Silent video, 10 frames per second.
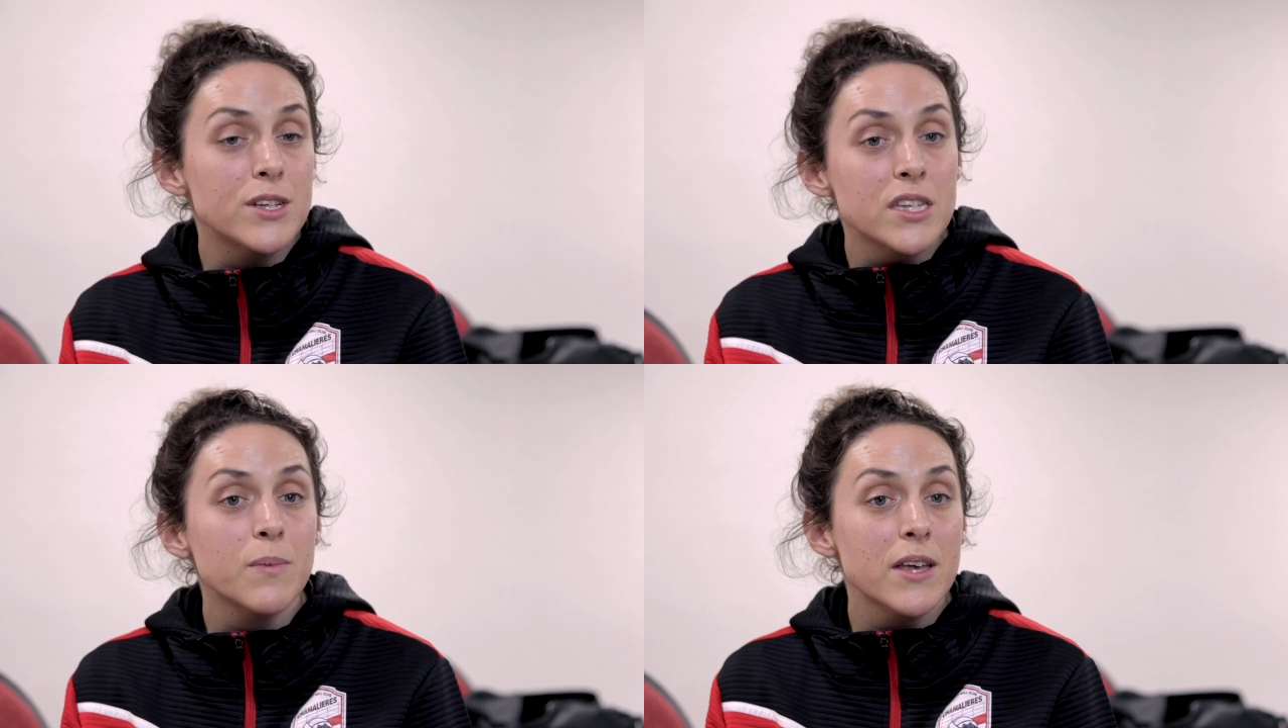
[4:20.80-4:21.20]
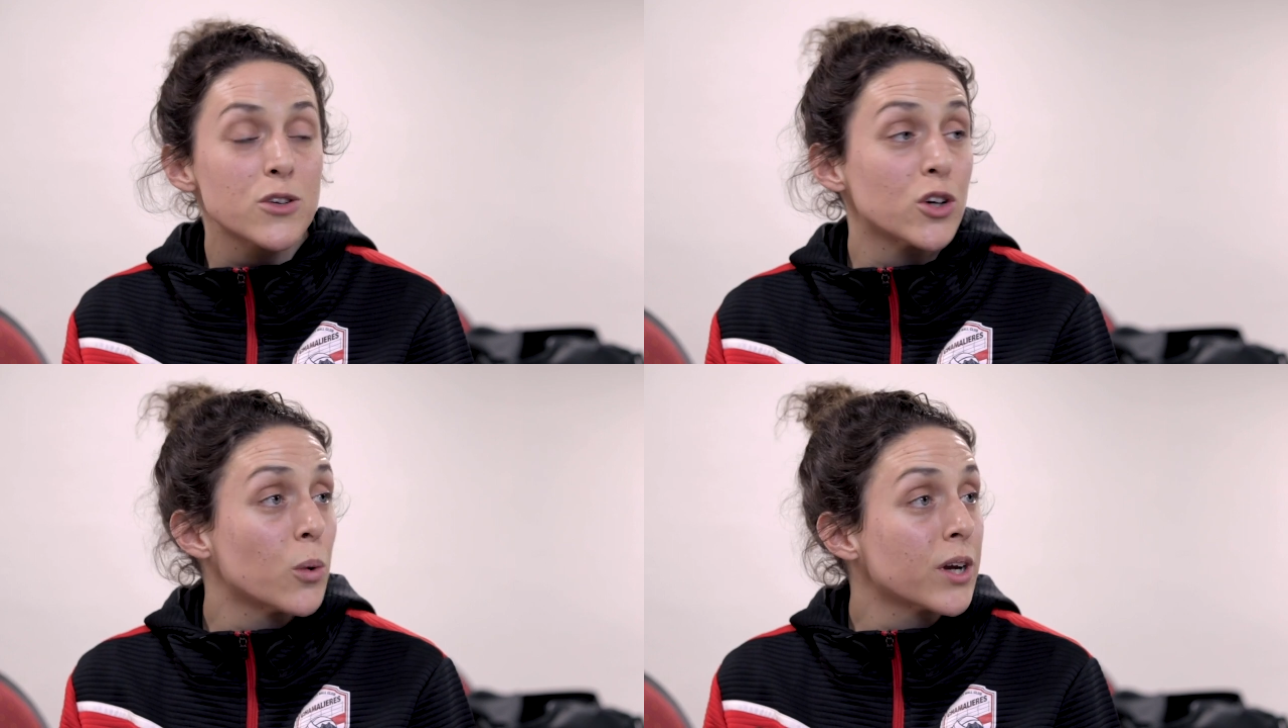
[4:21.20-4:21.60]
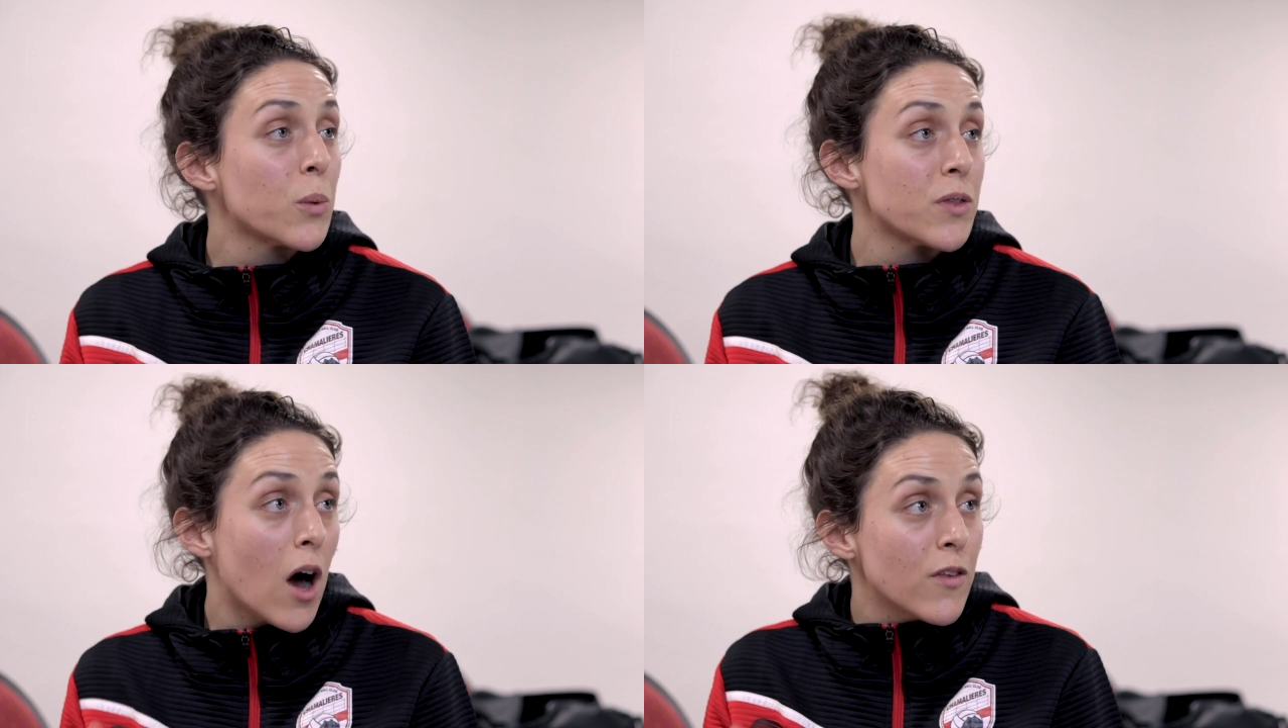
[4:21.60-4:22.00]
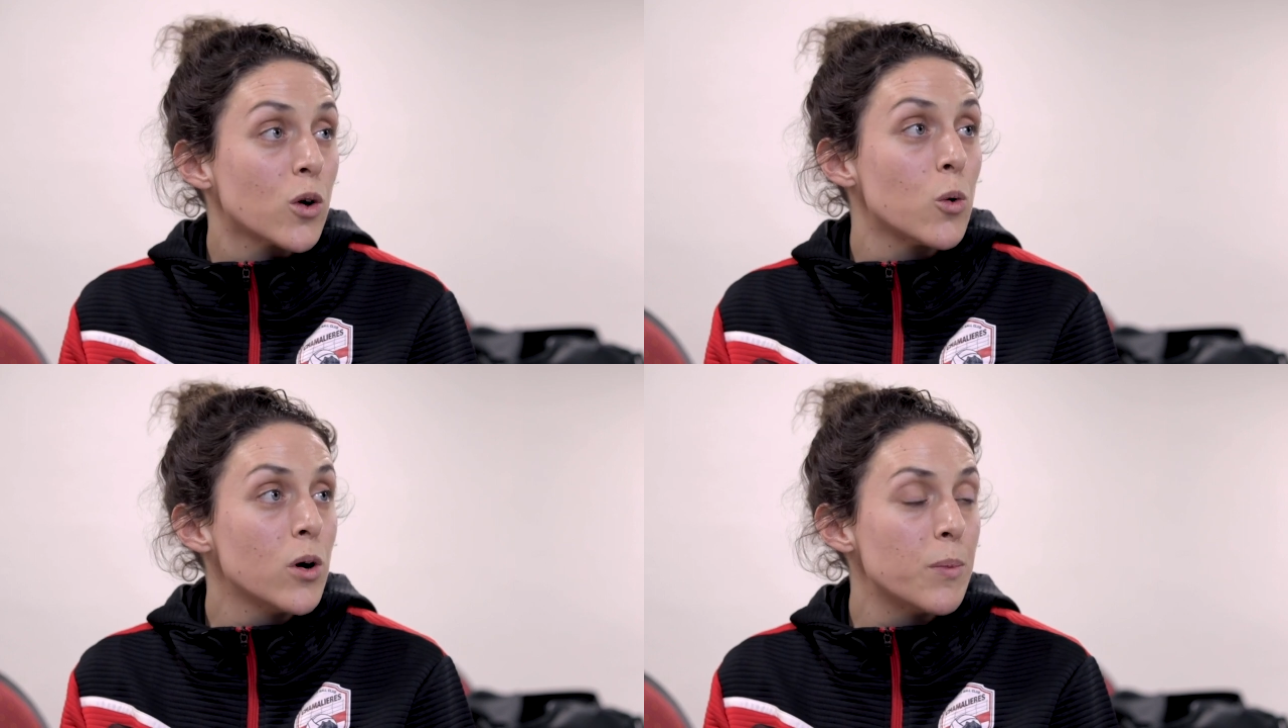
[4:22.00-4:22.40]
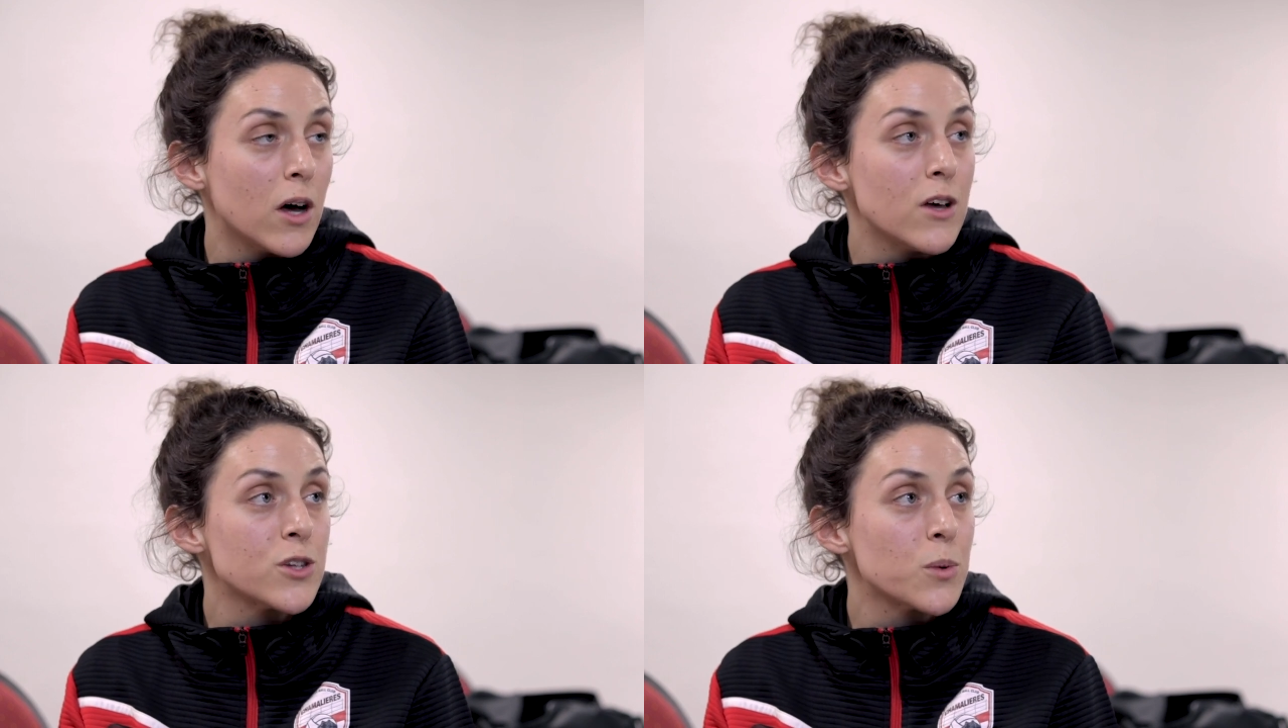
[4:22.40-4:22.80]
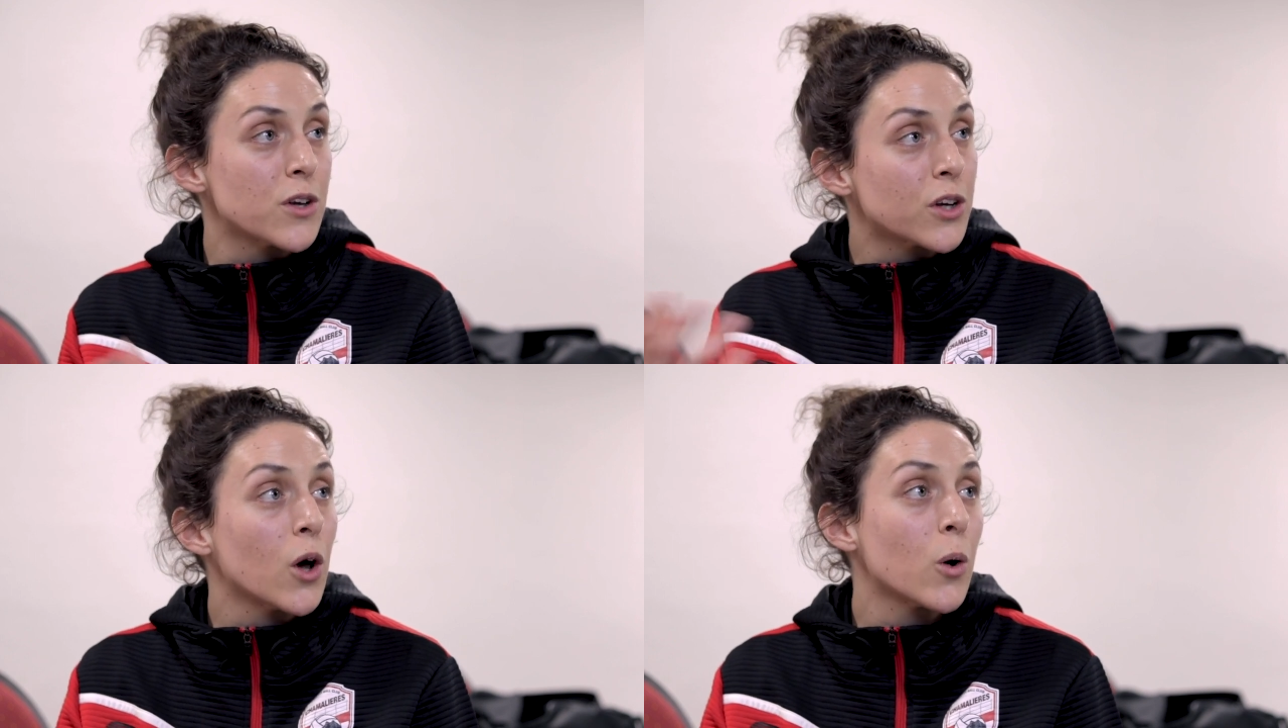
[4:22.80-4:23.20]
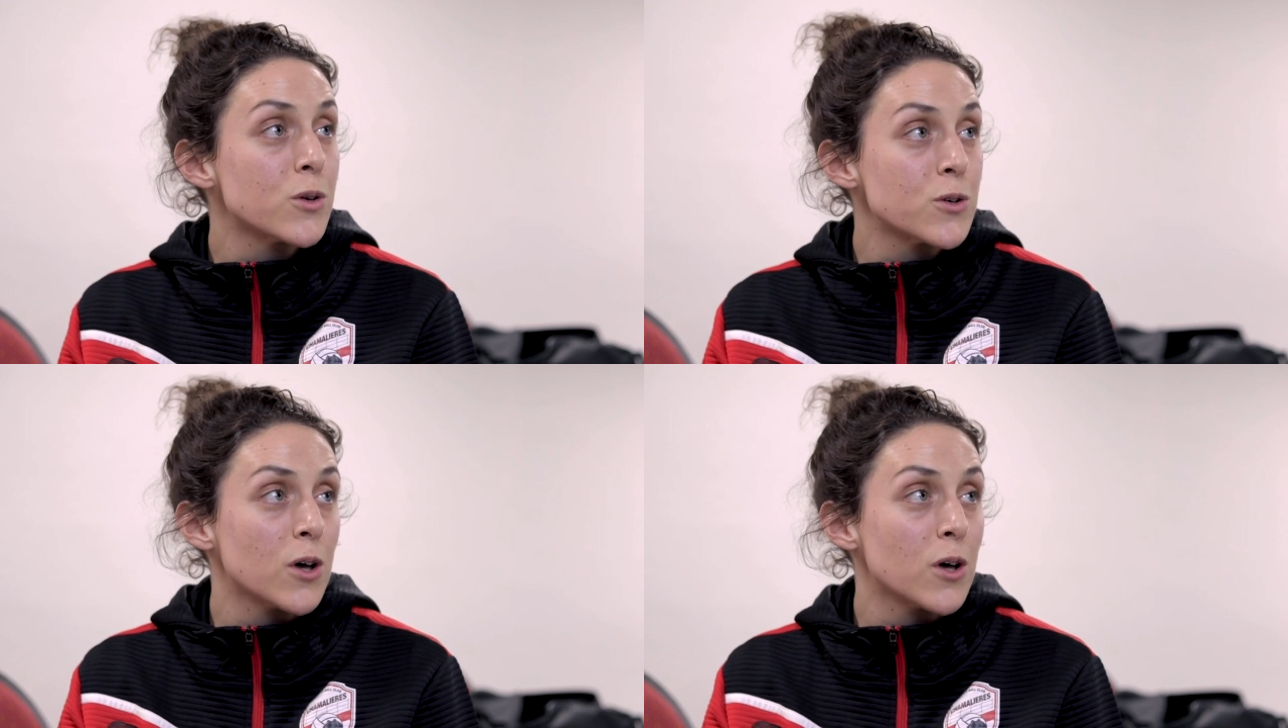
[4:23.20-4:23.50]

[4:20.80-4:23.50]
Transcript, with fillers: your teammates who you're working with on the court, but also with your coach,